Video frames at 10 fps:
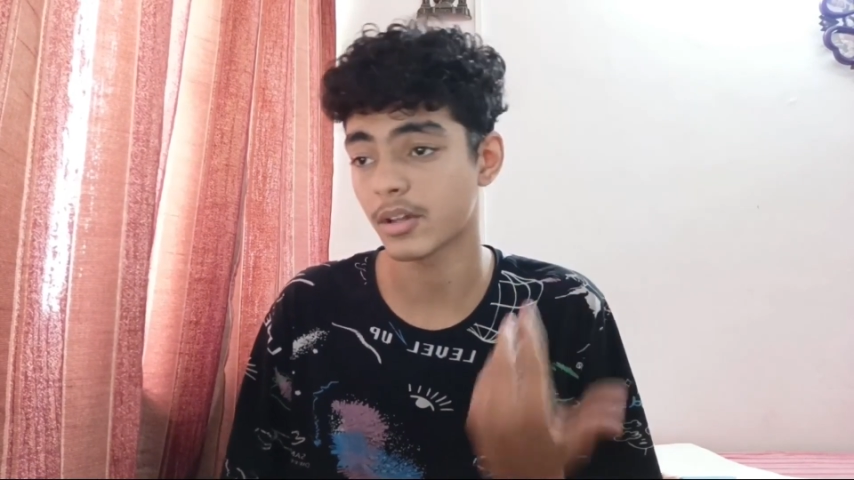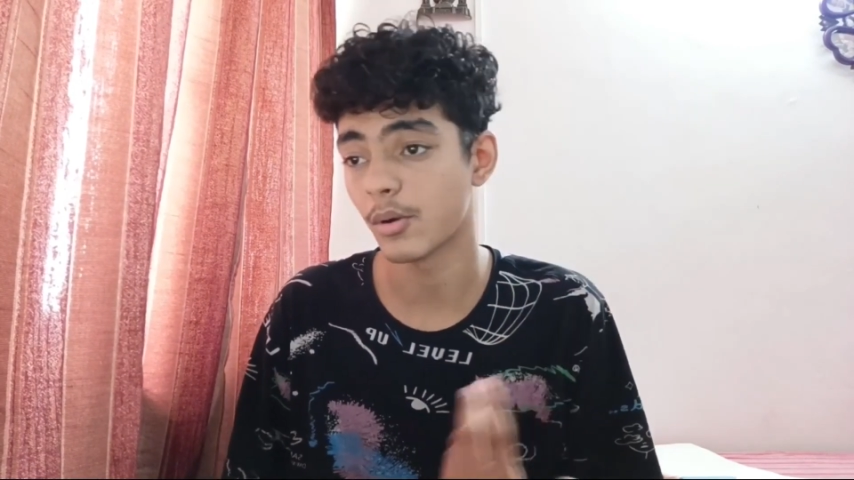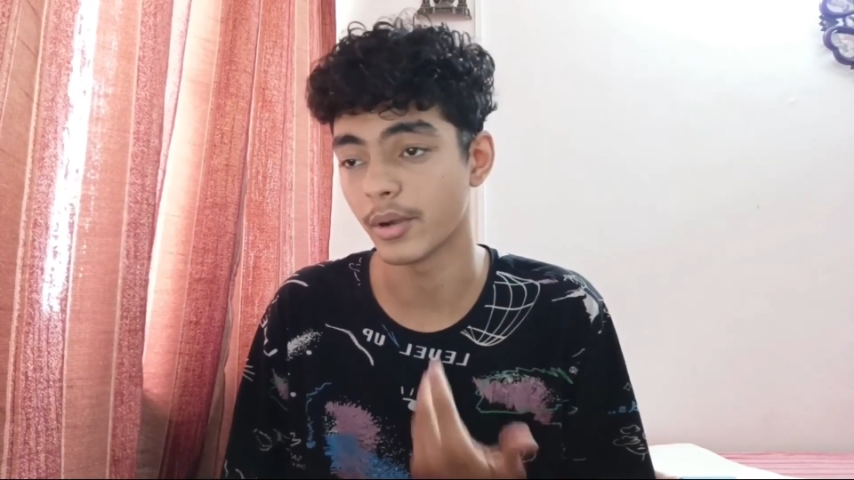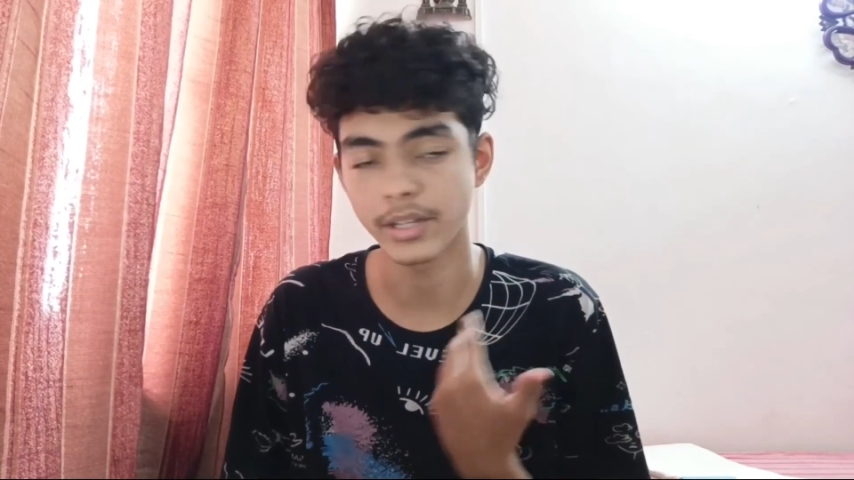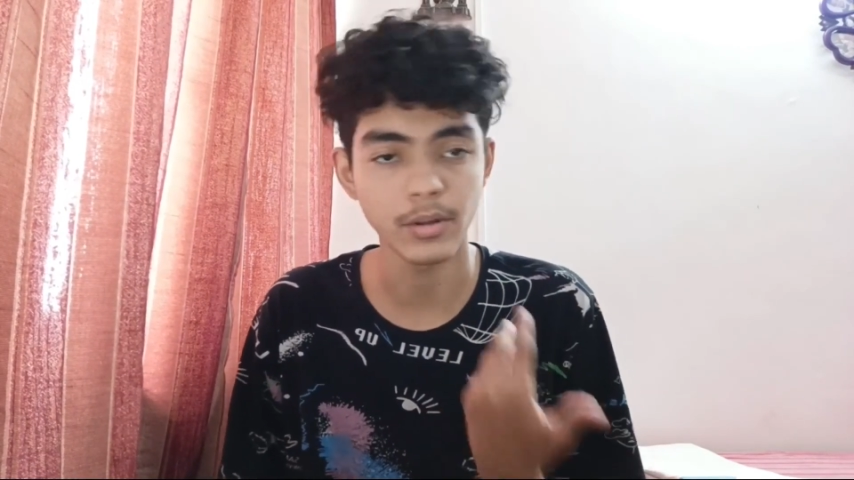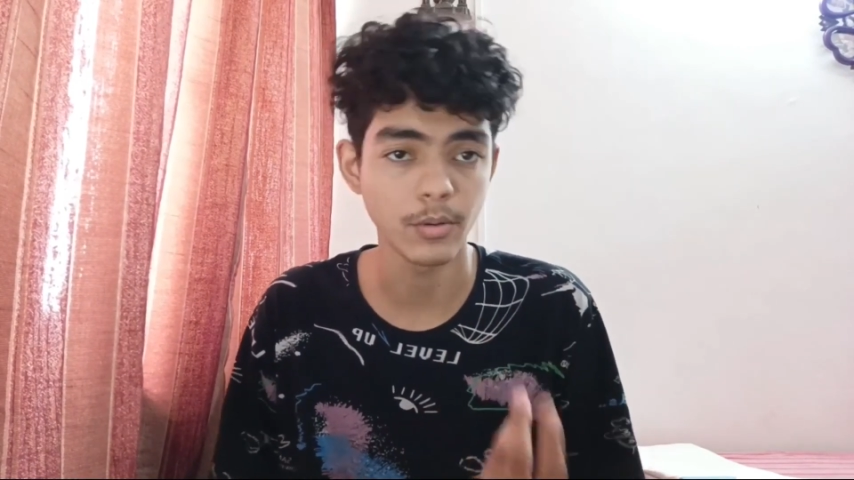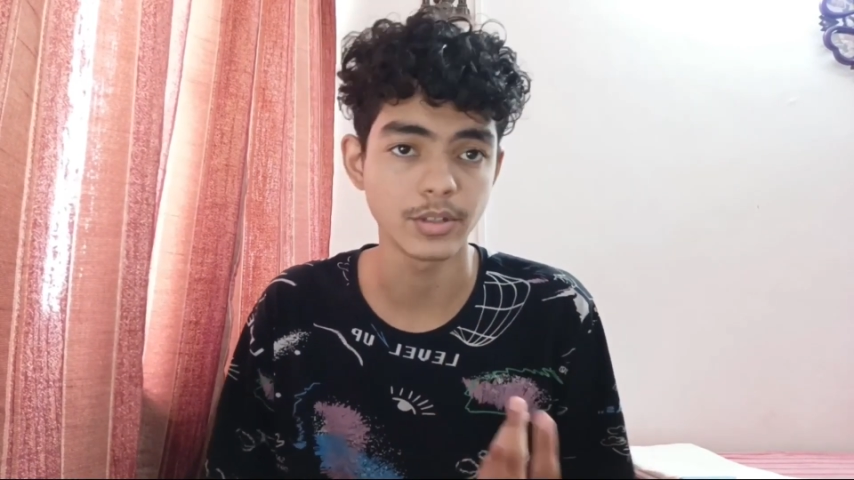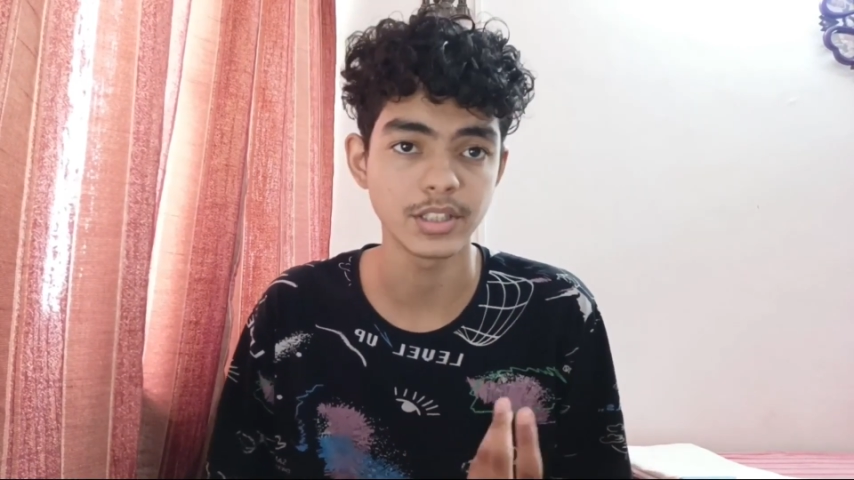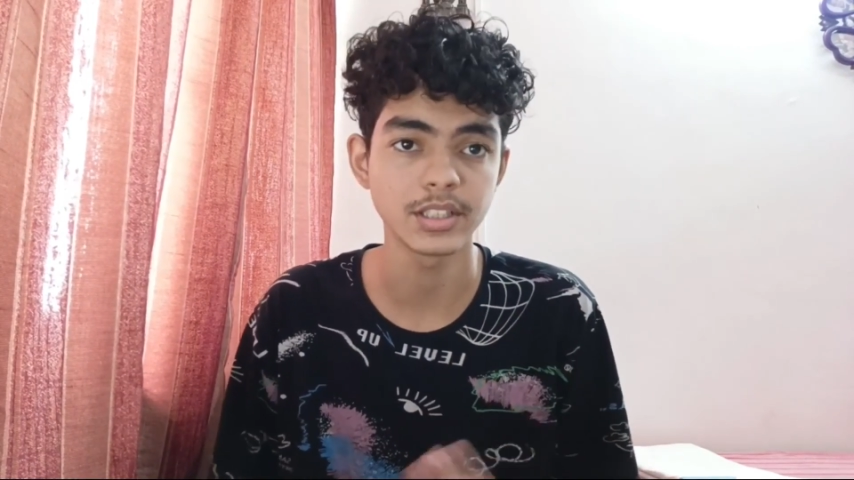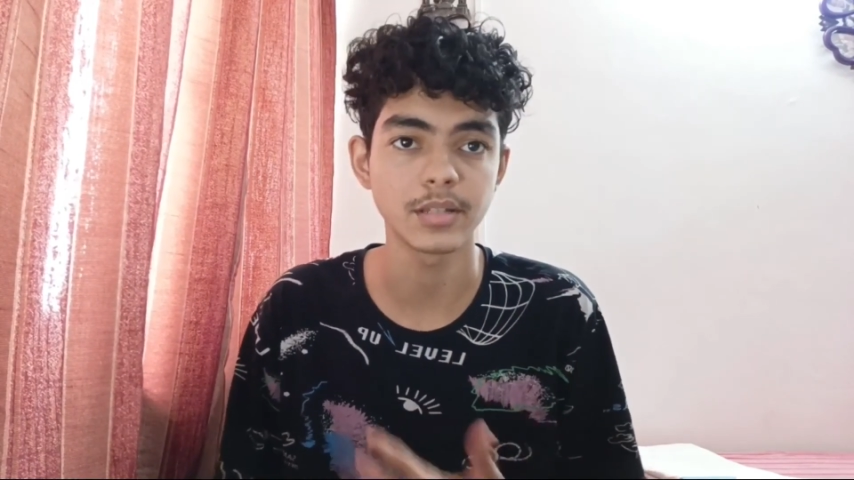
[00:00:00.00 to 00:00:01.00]
coding
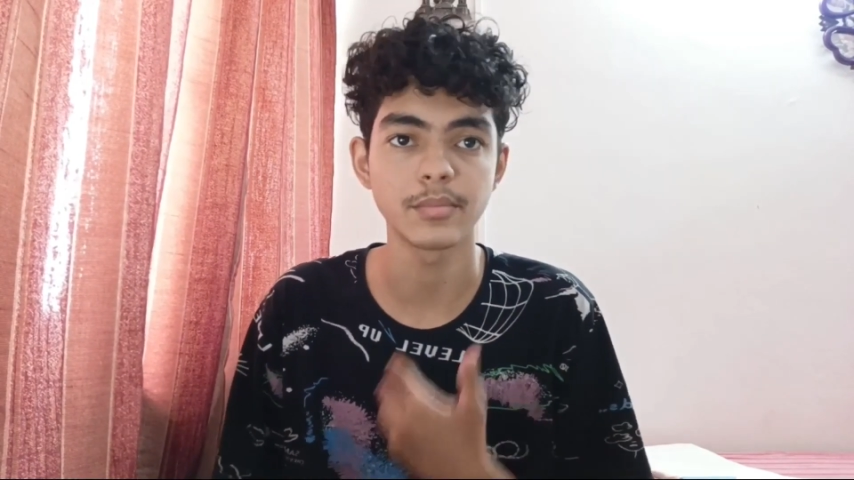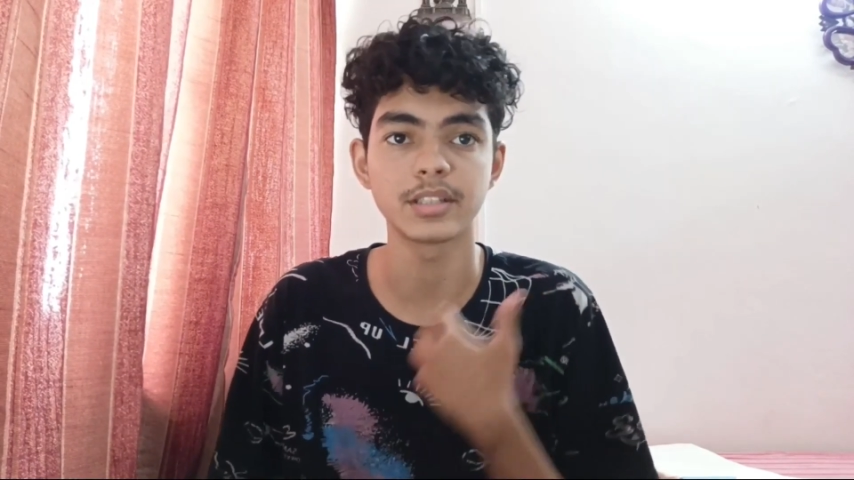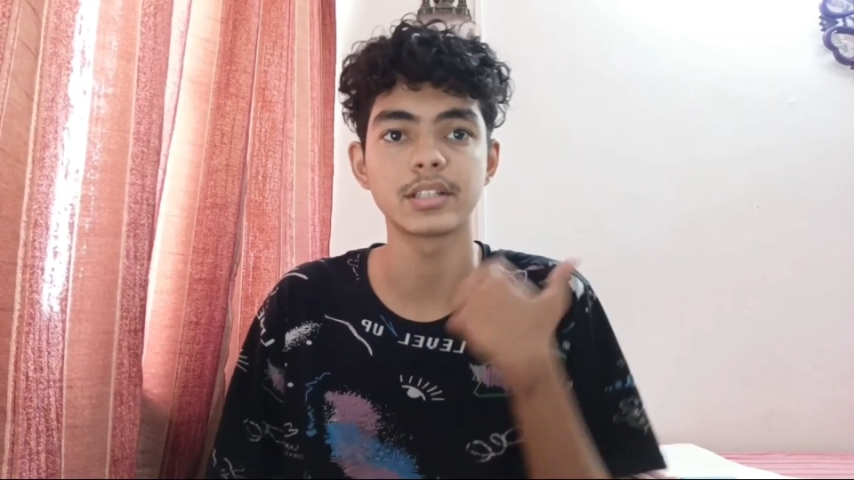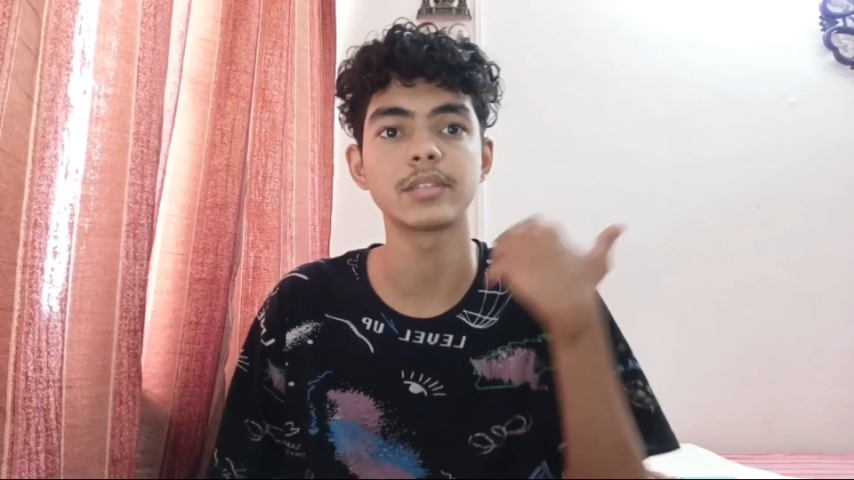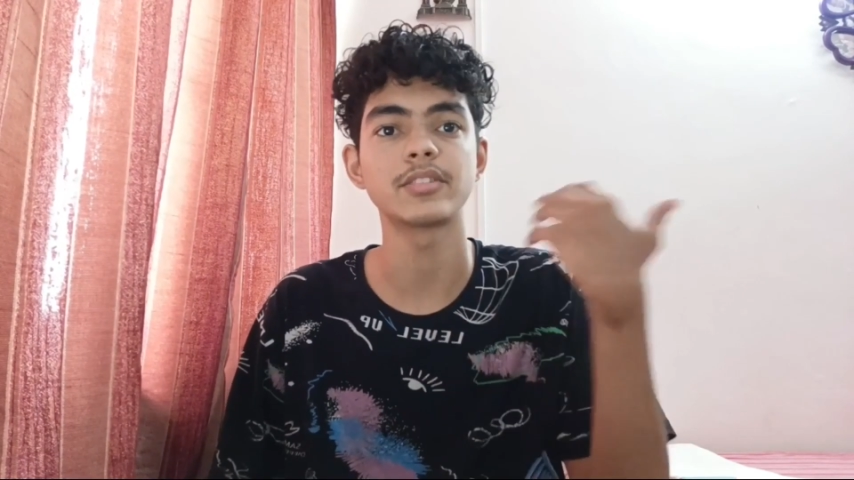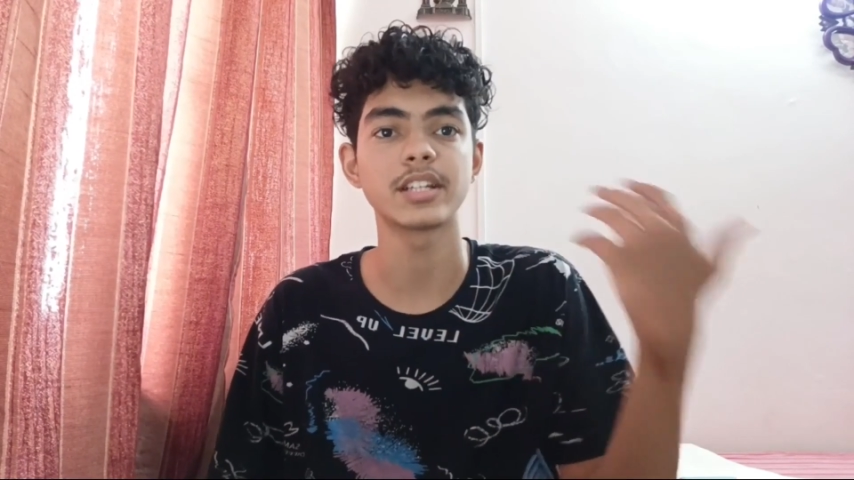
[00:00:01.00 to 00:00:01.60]
courses and basically